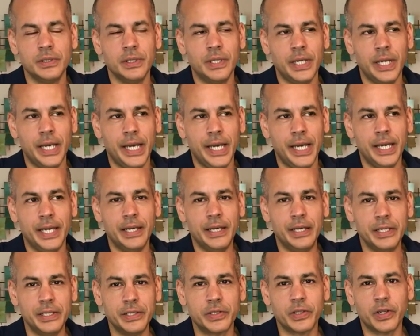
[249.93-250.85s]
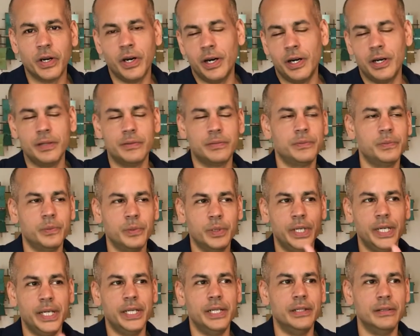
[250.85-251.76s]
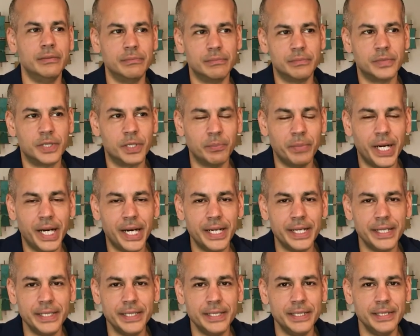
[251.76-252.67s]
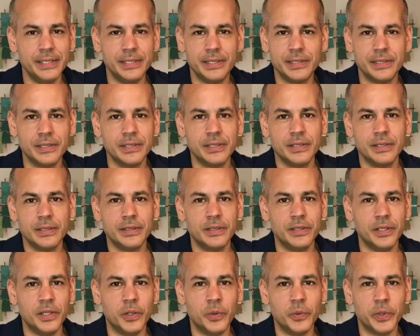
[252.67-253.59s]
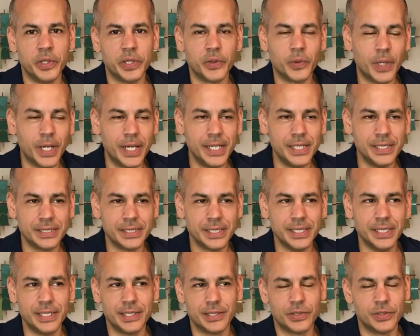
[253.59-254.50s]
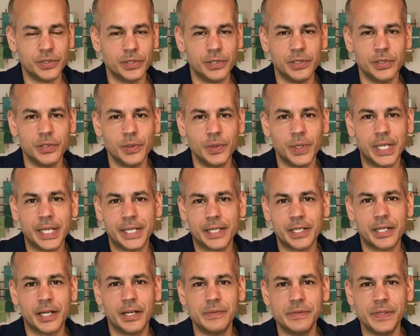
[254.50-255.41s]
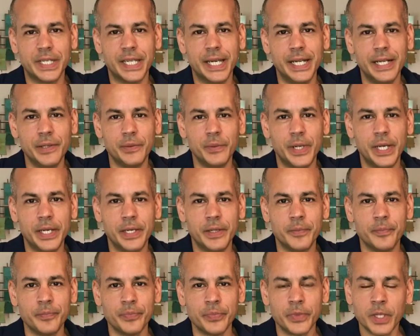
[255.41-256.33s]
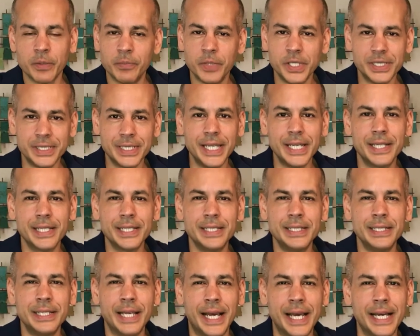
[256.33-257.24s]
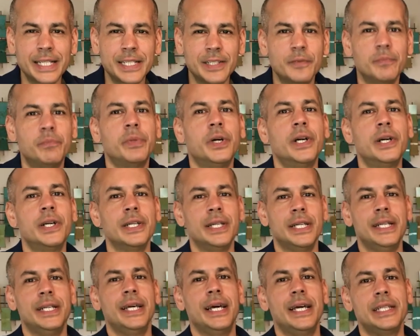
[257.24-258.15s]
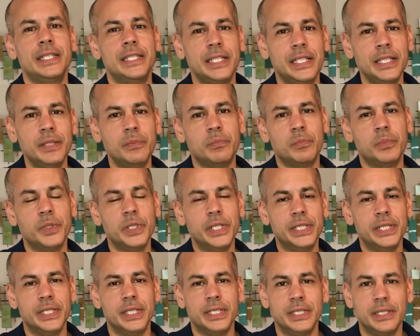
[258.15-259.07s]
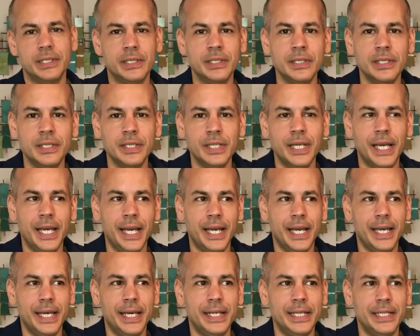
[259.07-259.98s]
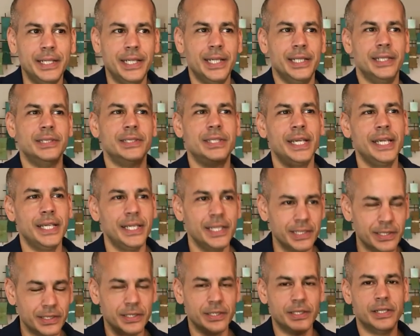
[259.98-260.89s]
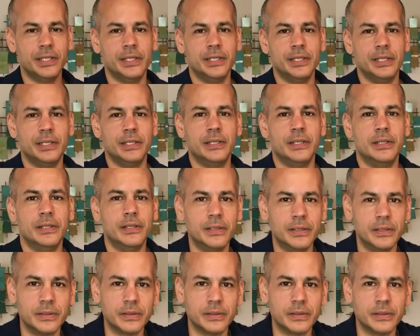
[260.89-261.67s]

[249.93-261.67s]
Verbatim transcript: and cough when the body, you know, requires it, because you're gonna do a lot of coughing anyway. But take an active part in that deep breathing and in taking the